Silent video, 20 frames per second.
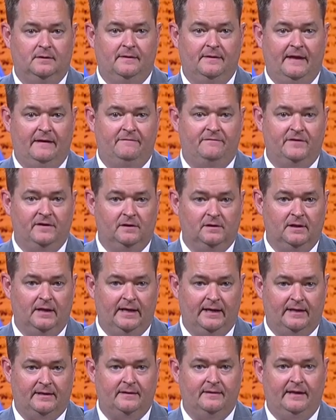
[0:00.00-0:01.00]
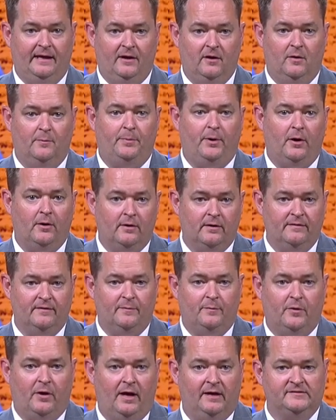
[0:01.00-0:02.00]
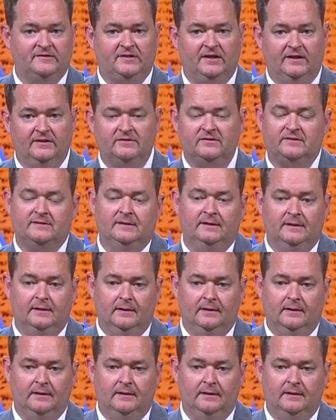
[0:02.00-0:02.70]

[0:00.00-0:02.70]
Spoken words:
They feel like they are a part of the process.